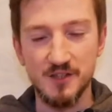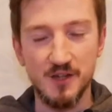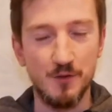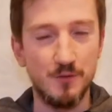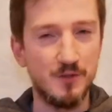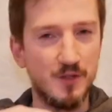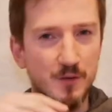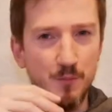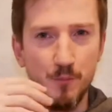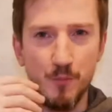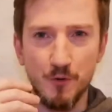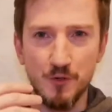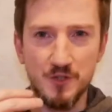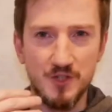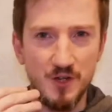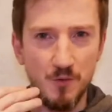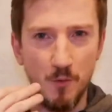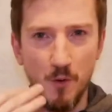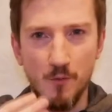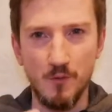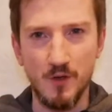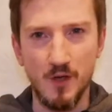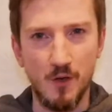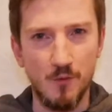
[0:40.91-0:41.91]
You know, your
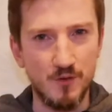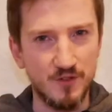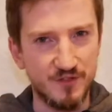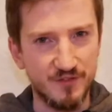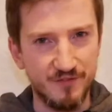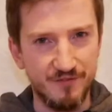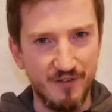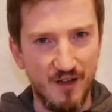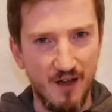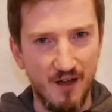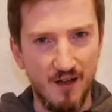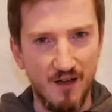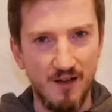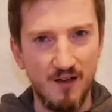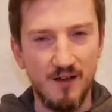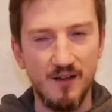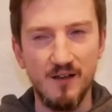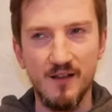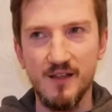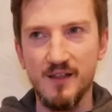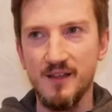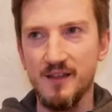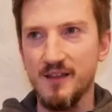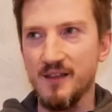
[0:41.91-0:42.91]
budget won't go as
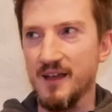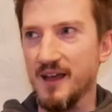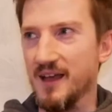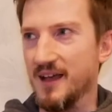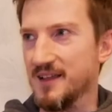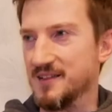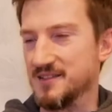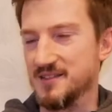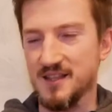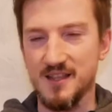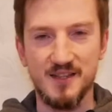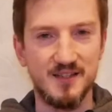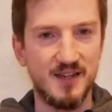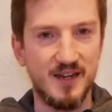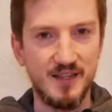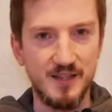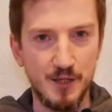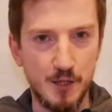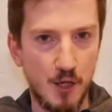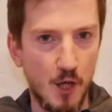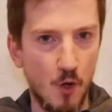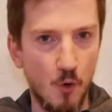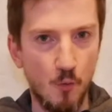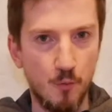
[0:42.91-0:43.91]
far as things like
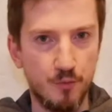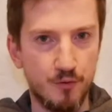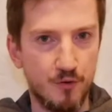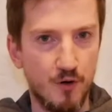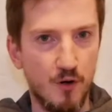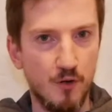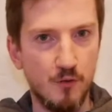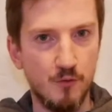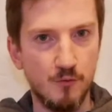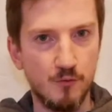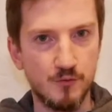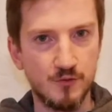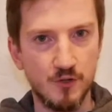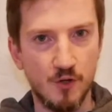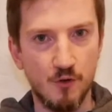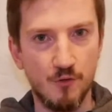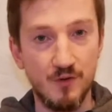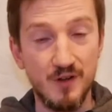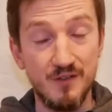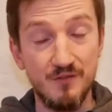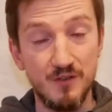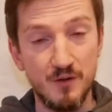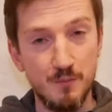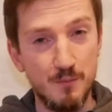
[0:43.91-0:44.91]
your GoPros
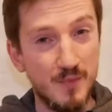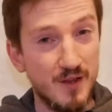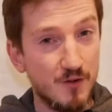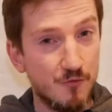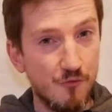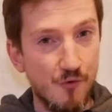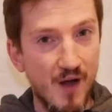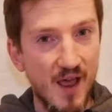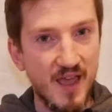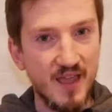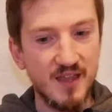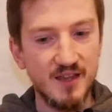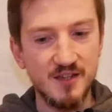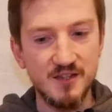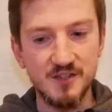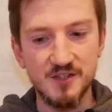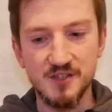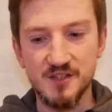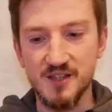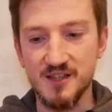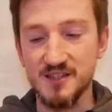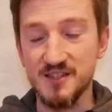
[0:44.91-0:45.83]
or even mid-range.